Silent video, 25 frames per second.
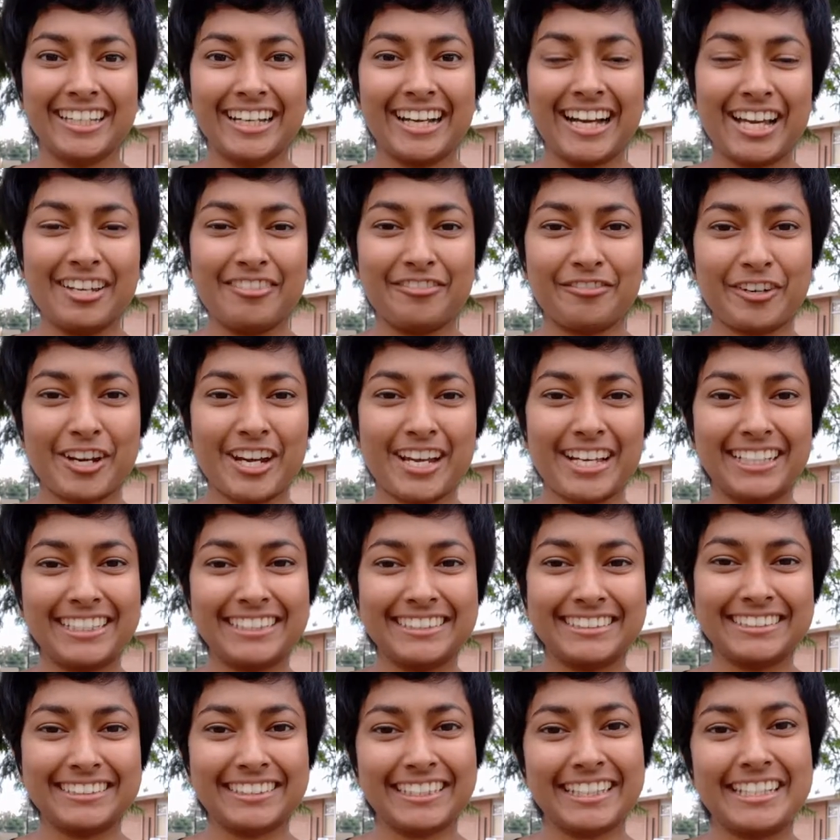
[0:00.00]
Hi
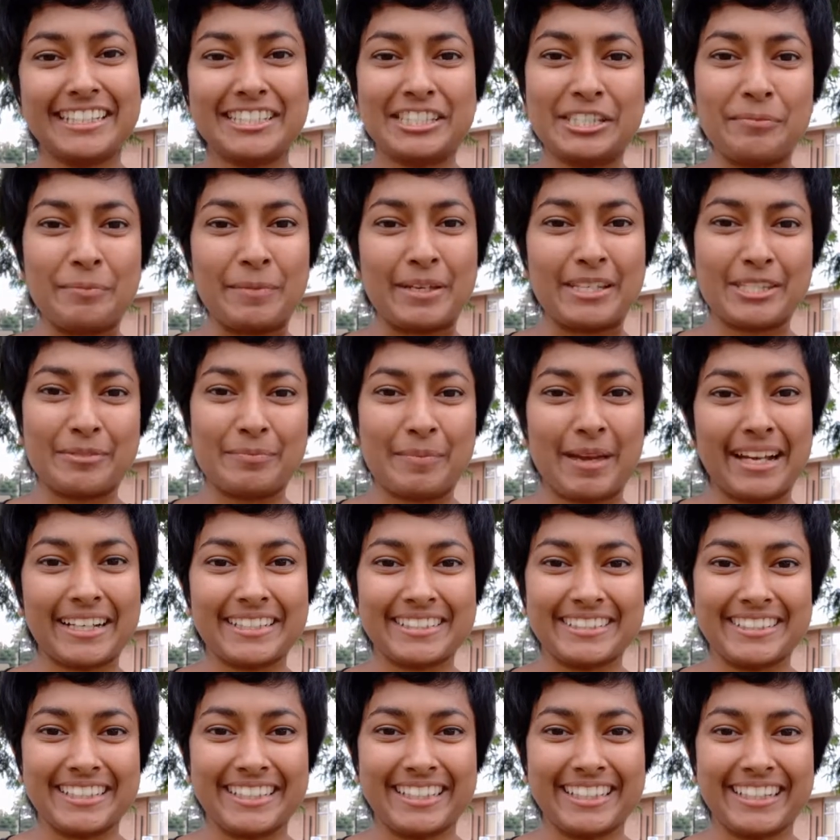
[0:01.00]
friends, it's Miss
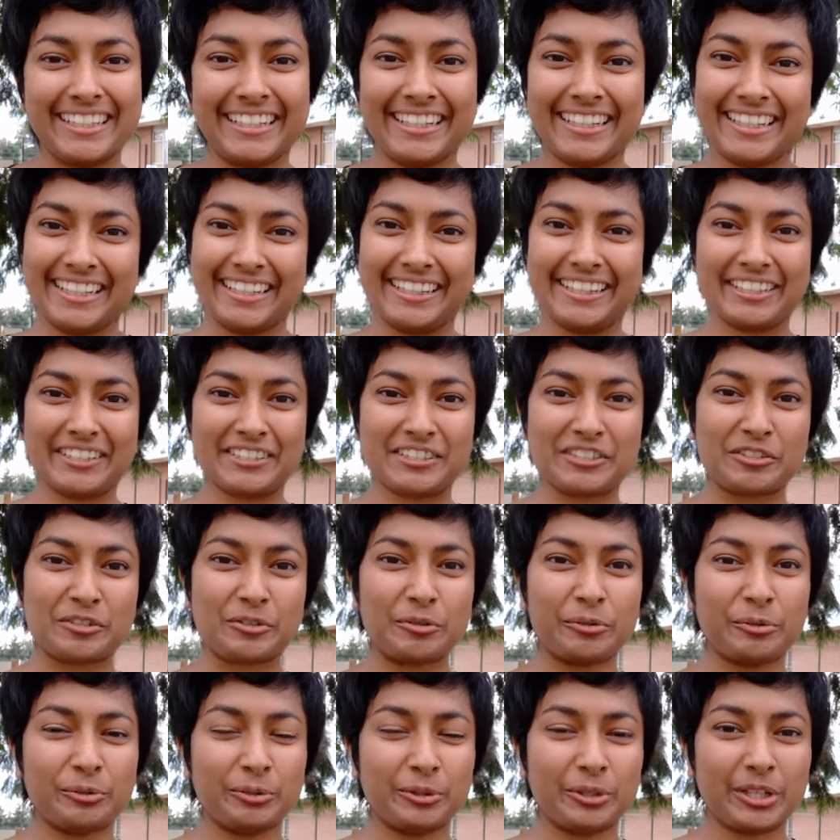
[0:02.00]
Maxine in the
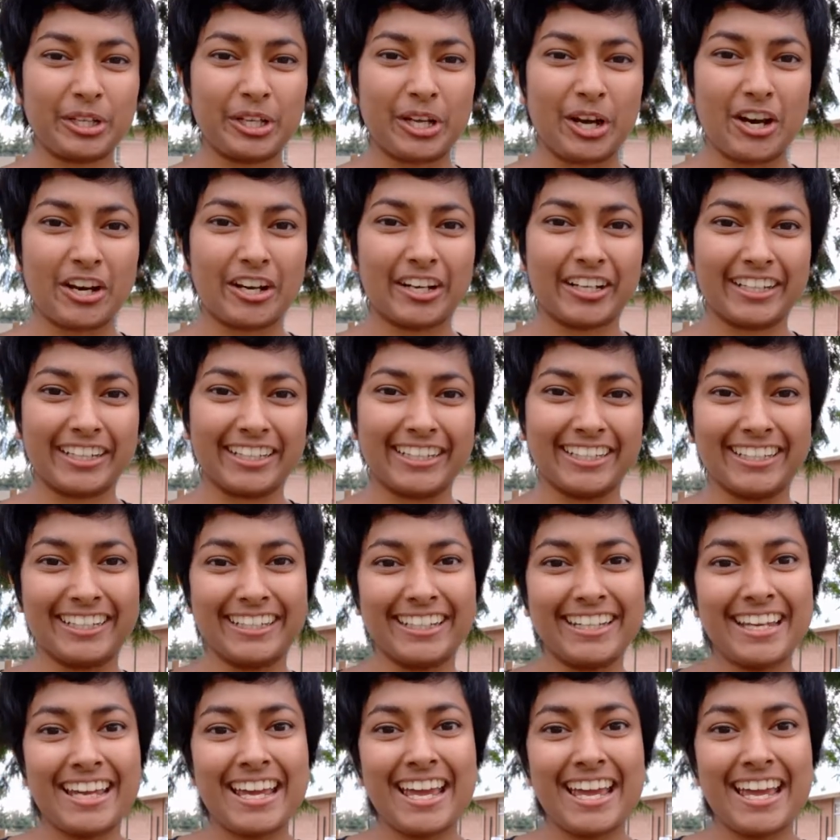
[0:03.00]
school garden.